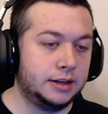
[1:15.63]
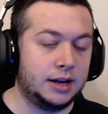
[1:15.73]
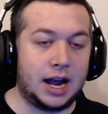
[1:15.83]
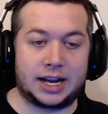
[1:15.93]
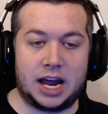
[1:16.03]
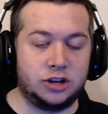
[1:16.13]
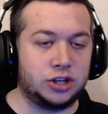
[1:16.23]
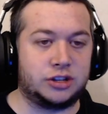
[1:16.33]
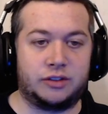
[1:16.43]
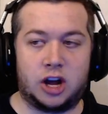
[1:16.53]
can't adjust
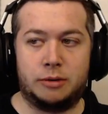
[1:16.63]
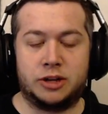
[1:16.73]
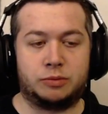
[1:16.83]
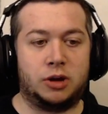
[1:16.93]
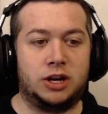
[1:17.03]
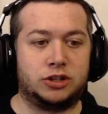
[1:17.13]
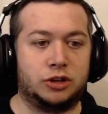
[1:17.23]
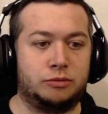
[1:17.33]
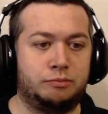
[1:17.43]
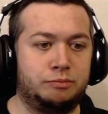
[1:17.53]
the volume on this player, so
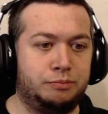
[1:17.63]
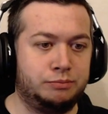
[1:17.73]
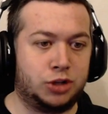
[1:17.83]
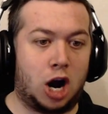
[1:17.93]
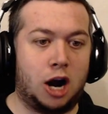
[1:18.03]
sorry.